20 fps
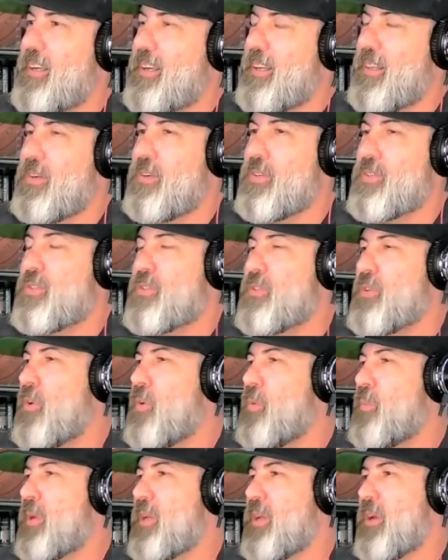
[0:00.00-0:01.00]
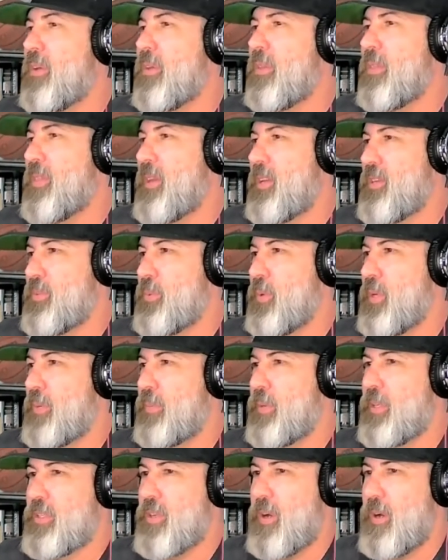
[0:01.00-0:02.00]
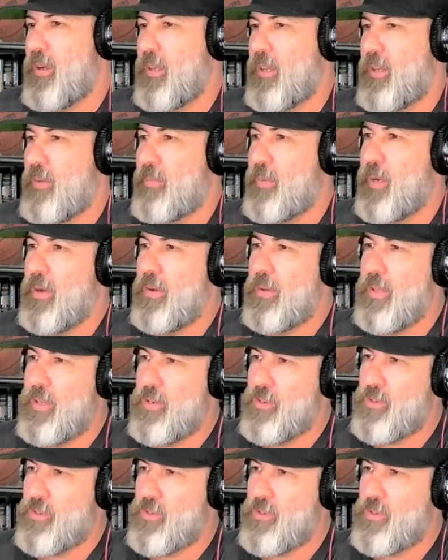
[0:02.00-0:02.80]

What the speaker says: There's so many other things we could be talking about and